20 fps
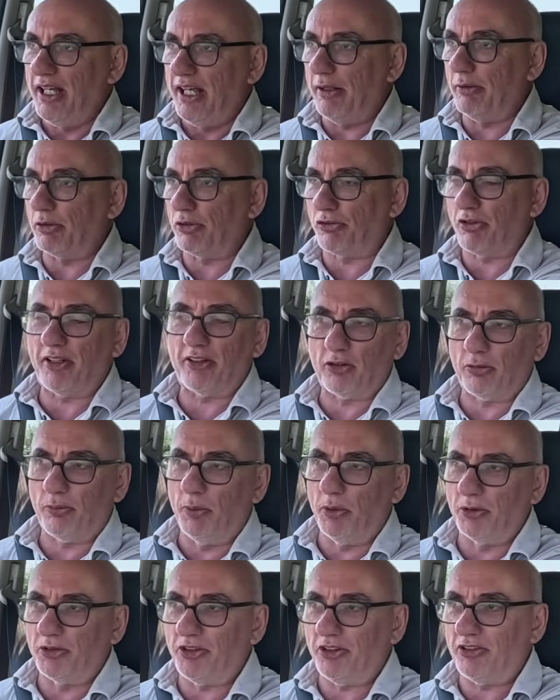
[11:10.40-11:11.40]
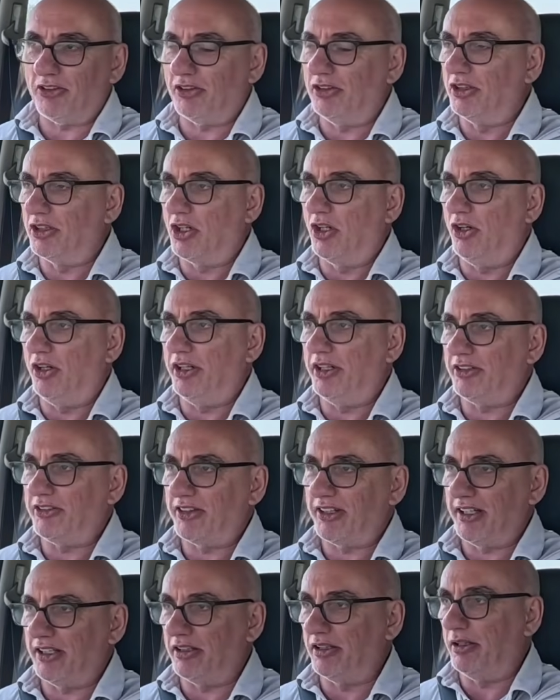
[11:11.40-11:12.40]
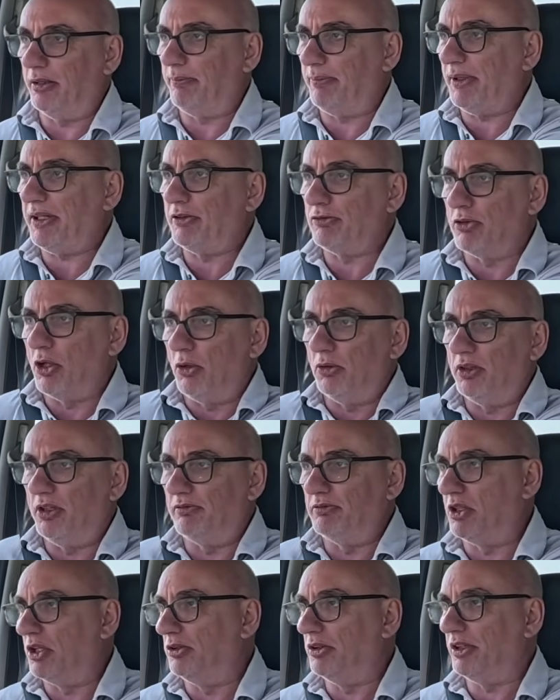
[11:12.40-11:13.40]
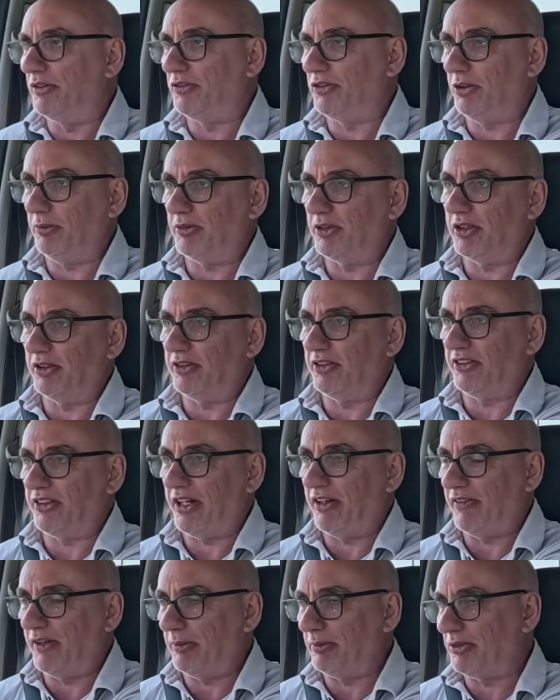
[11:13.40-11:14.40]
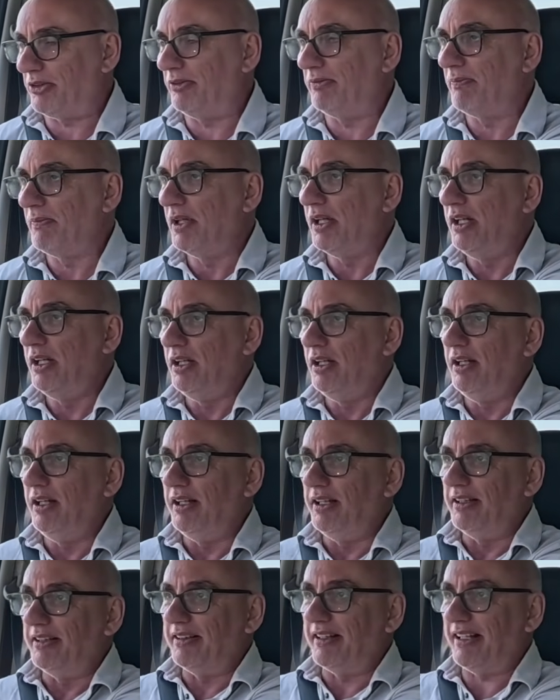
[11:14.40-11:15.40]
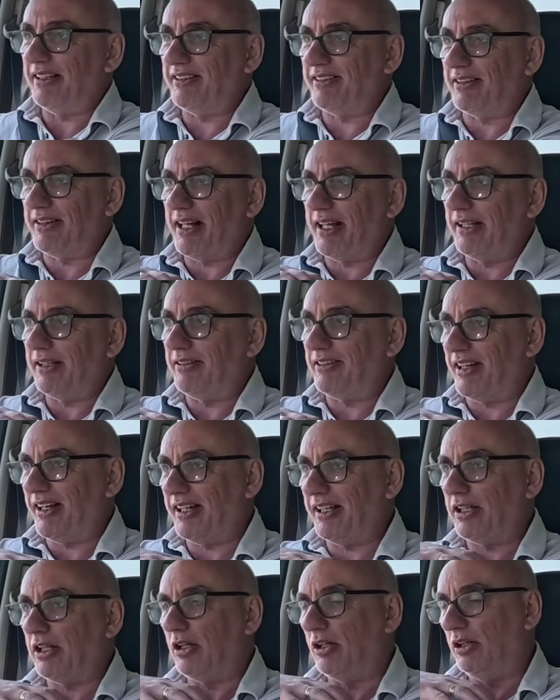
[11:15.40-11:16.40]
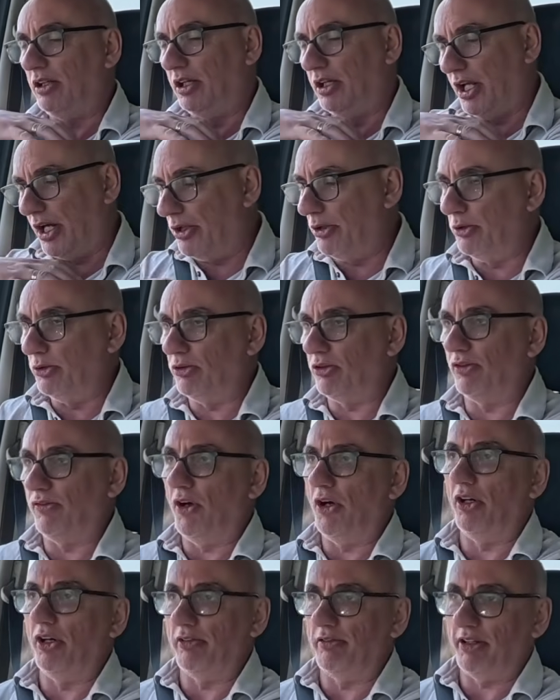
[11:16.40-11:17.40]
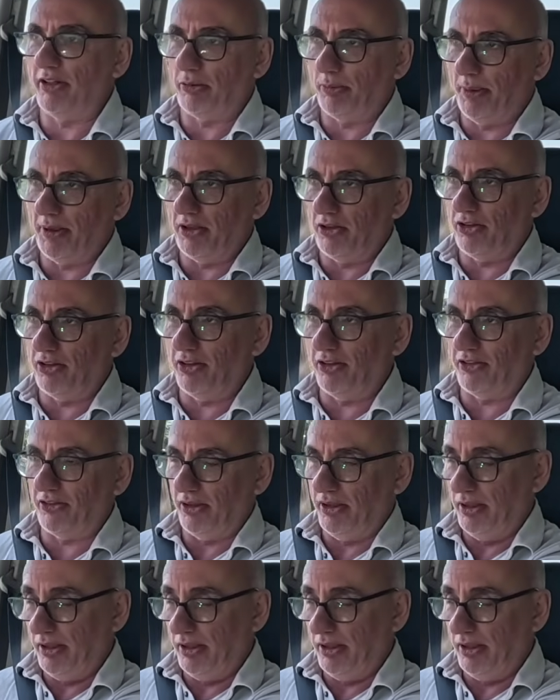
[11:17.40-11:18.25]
was transported to Nagoya to get on a big roll-on, roll-off ship to go to Southampton, they take loads of high-res pictures.